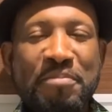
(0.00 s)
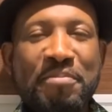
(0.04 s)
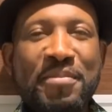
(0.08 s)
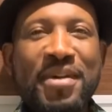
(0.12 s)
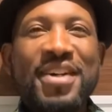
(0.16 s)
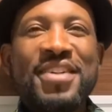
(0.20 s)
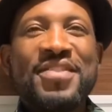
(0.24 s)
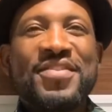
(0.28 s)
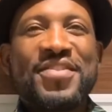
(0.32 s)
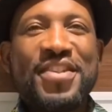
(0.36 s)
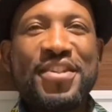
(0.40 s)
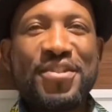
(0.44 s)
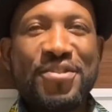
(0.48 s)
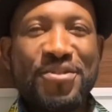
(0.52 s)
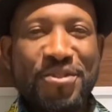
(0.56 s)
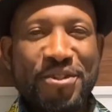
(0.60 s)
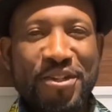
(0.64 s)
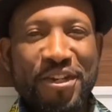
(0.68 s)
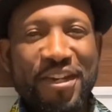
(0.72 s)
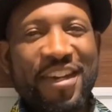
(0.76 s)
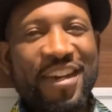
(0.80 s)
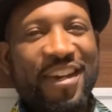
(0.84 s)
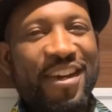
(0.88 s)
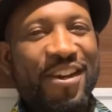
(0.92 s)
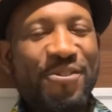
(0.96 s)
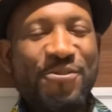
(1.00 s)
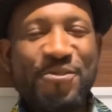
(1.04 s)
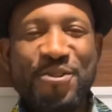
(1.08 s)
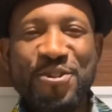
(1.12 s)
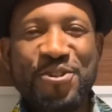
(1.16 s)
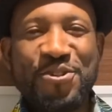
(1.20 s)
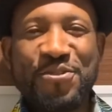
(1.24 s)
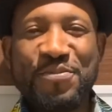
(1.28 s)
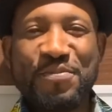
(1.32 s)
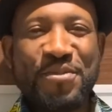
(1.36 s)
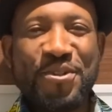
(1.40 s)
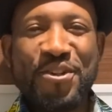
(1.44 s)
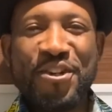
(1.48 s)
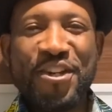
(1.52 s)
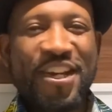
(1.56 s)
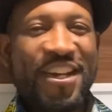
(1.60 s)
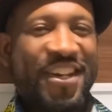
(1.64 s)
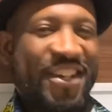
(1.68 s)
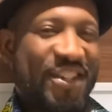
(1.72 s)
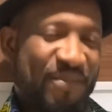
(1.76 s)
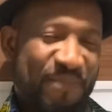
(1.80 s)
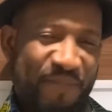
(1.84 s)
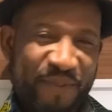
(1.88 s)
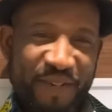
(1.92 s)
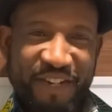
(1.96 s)
Mazes, okay, once more here
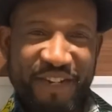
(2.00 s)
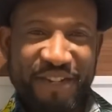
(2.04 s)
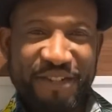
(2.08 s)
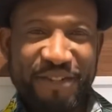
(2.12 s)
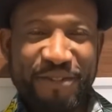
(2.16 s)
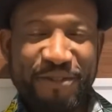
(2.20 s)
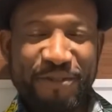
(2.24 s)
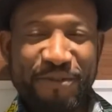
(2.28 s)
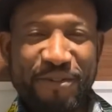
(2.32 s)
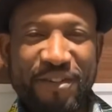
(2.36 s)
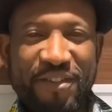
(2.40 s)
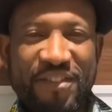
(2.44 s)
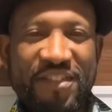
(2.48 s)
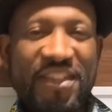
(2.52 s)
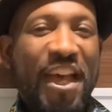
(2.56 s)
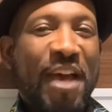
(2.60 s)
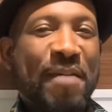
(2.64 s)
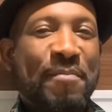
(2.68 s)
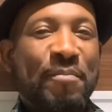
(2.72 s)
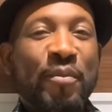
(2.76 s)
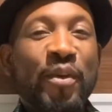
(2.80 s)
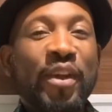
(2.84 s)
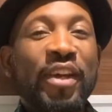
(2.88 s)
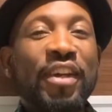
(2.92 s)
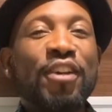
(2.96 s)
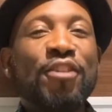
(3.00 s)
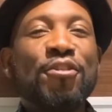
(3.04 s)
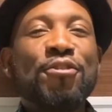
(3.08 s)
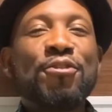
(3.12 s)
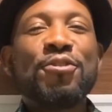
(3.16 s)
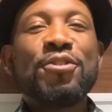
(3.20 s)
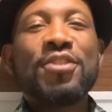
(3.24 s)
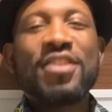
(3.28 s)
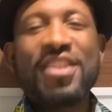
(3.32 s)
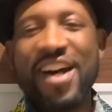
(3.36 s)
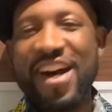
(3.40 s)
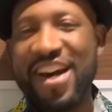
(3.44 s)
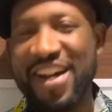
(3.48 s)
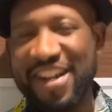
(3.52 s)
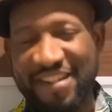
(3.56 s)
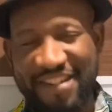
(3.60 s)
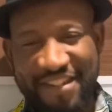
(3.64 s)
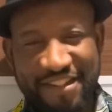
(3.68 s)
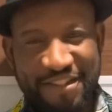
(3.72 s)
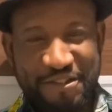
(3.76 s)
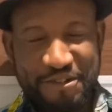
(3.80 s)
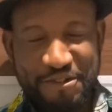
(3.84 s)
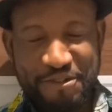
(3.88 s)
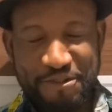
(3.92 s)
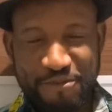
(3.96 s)
speaking to us. I bring good
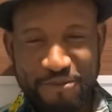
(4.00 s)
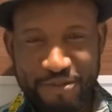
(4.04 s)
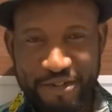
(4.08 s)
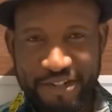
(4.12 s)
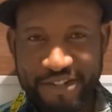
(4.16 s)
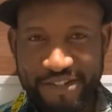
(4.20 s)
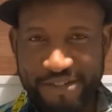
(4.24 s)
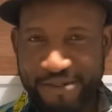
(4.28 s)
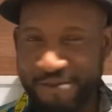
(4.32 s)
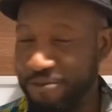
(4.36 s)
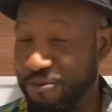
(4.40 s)
tidings to us.